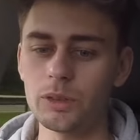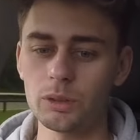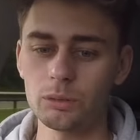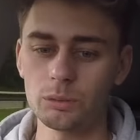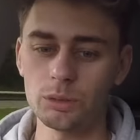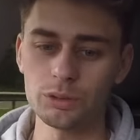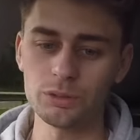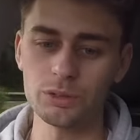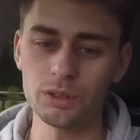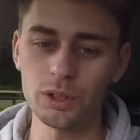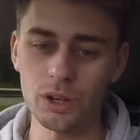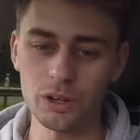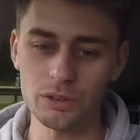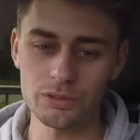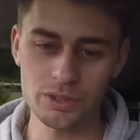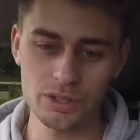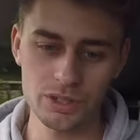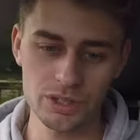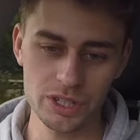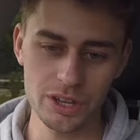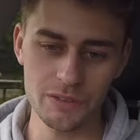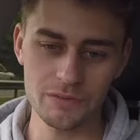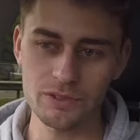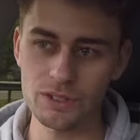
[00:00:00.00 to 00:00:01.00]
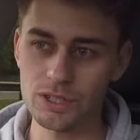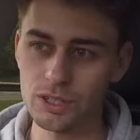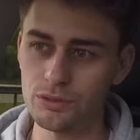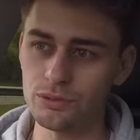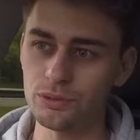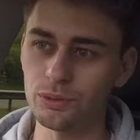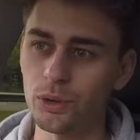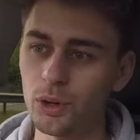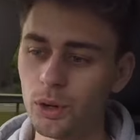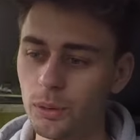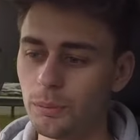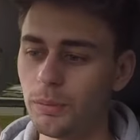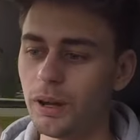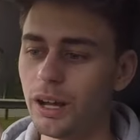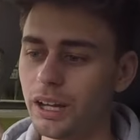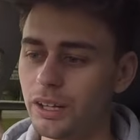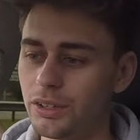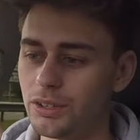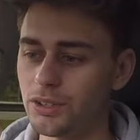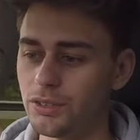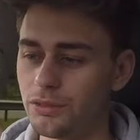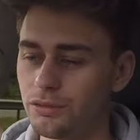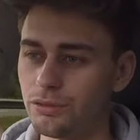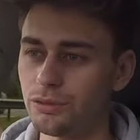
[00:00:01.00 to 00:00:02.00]
We've got 74
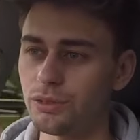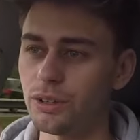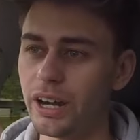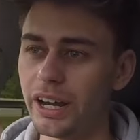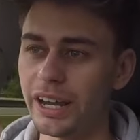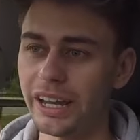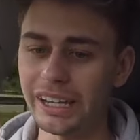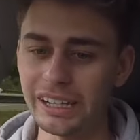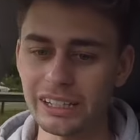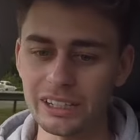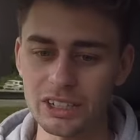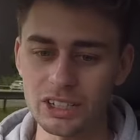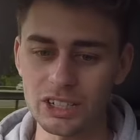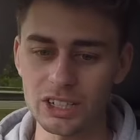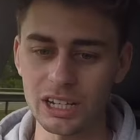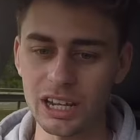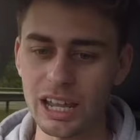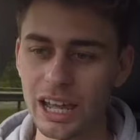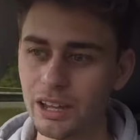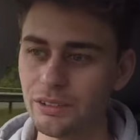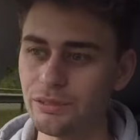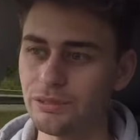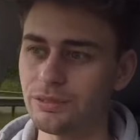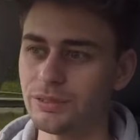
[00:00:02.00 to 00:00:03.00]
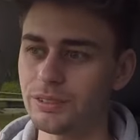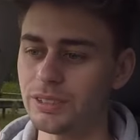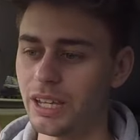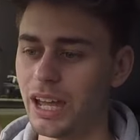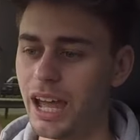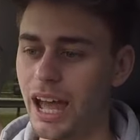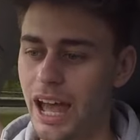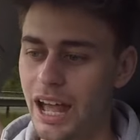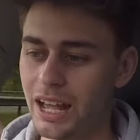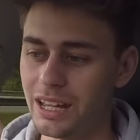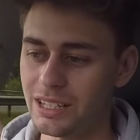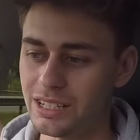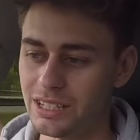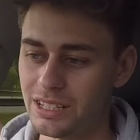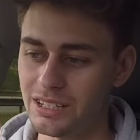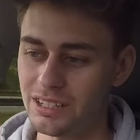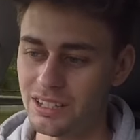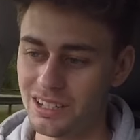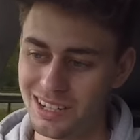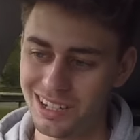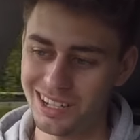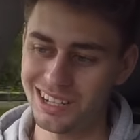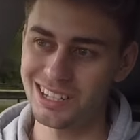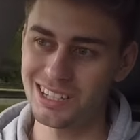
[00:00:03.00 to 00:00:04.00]
miles of range left and
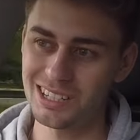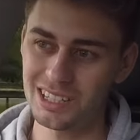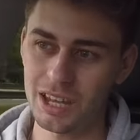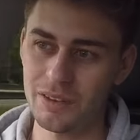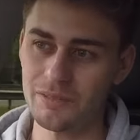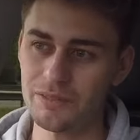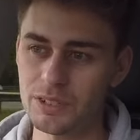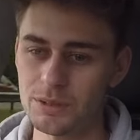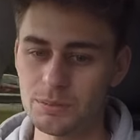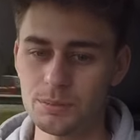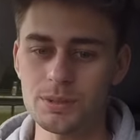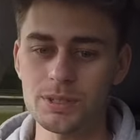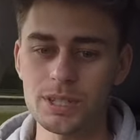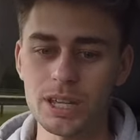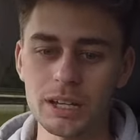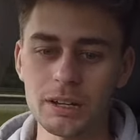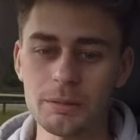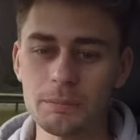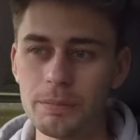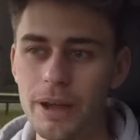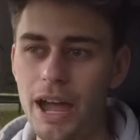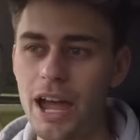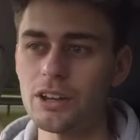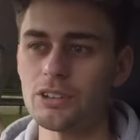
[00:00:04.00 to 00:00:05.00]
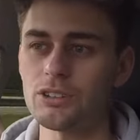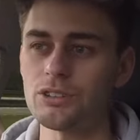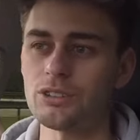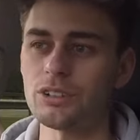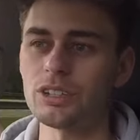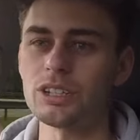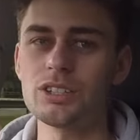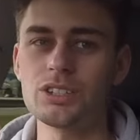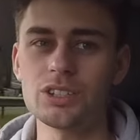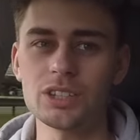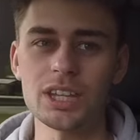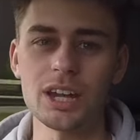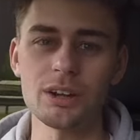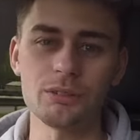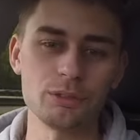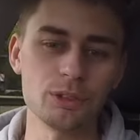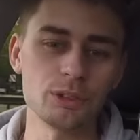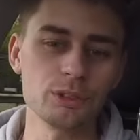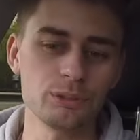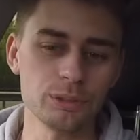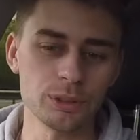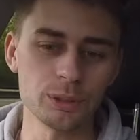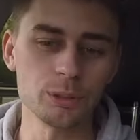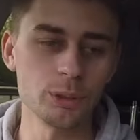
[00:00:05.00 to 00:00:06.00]
70% of battery, so that
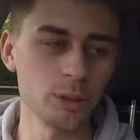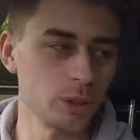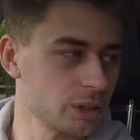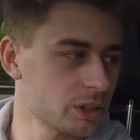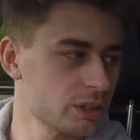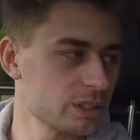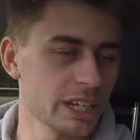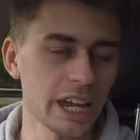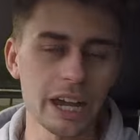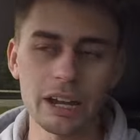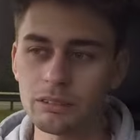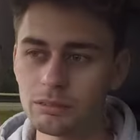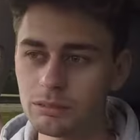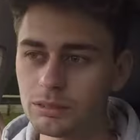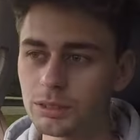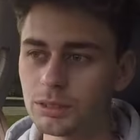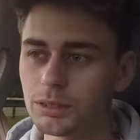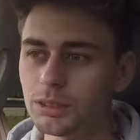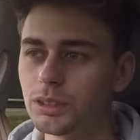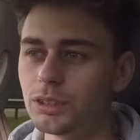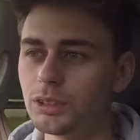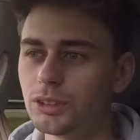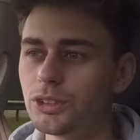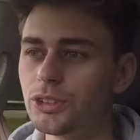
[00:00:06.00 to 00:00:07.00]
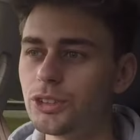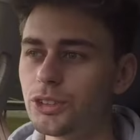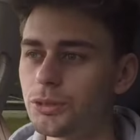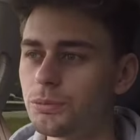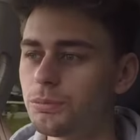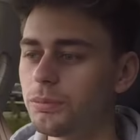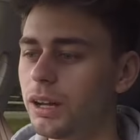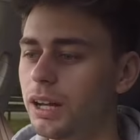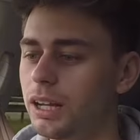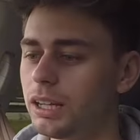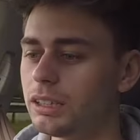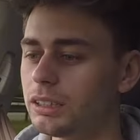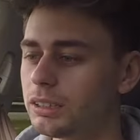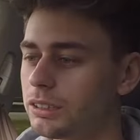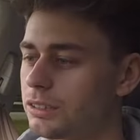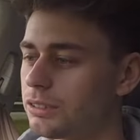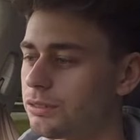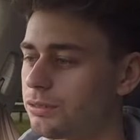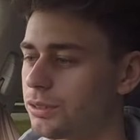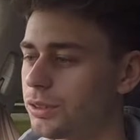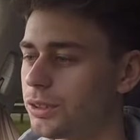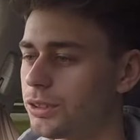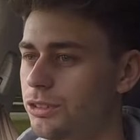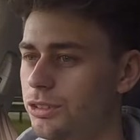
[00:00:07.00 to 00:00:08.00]
roughly works out to 100 miles
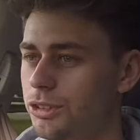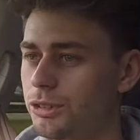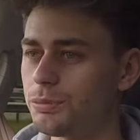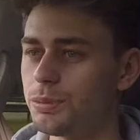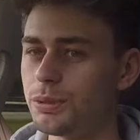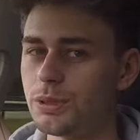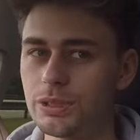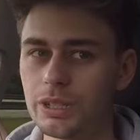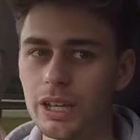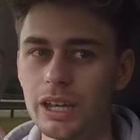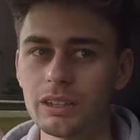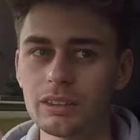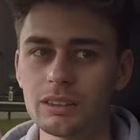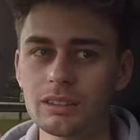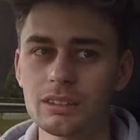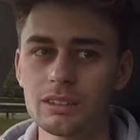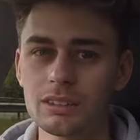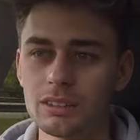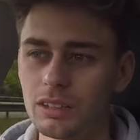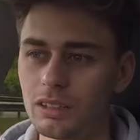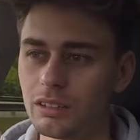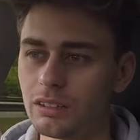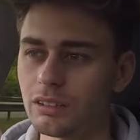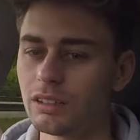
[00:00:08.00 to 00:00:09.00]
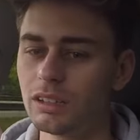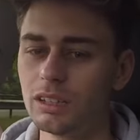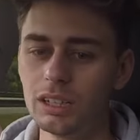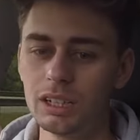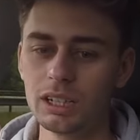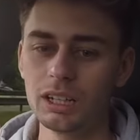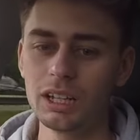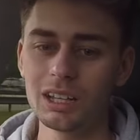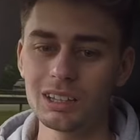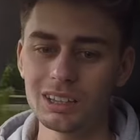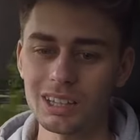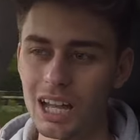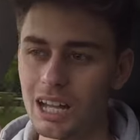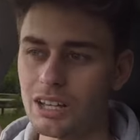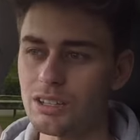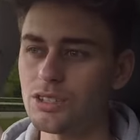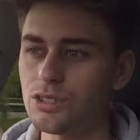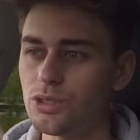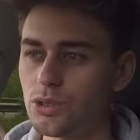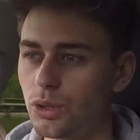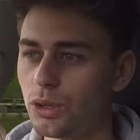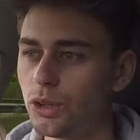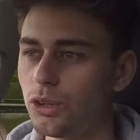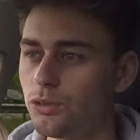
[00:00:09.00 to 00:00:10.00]
for 100%. So that's
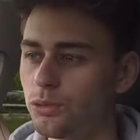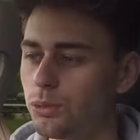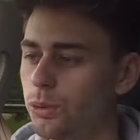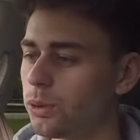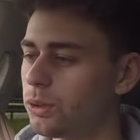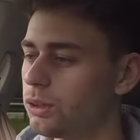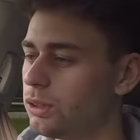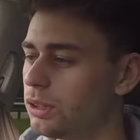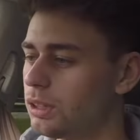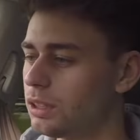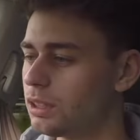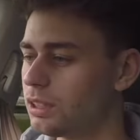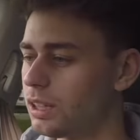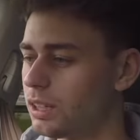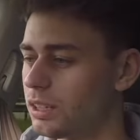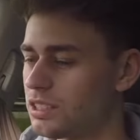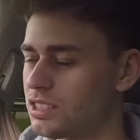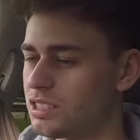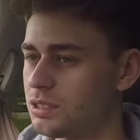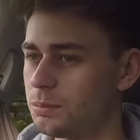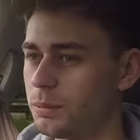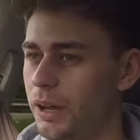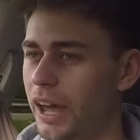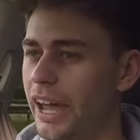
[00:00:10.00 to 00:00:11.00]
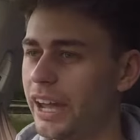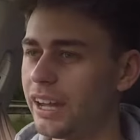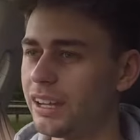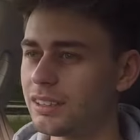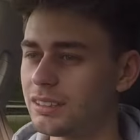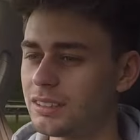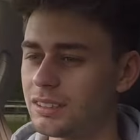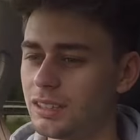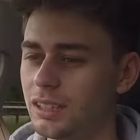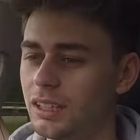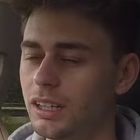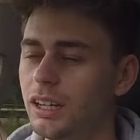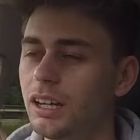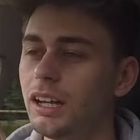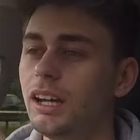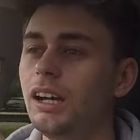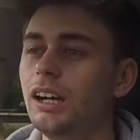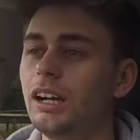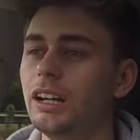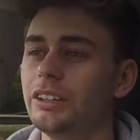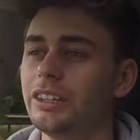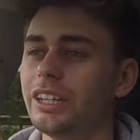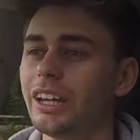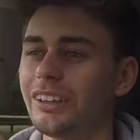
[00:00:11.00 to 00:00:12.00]
sort of what you can expect.
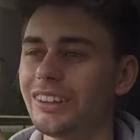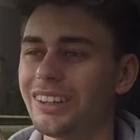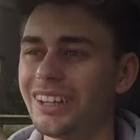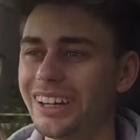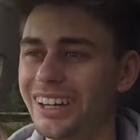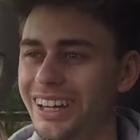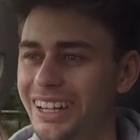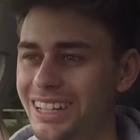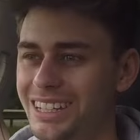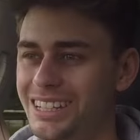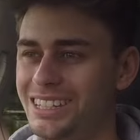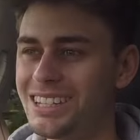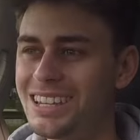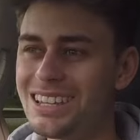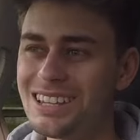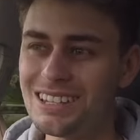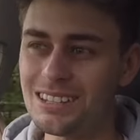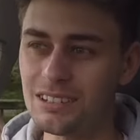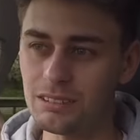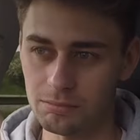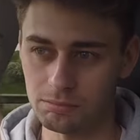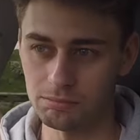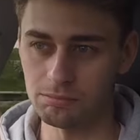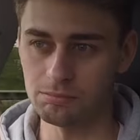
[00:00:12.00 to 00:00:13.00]
Now, that is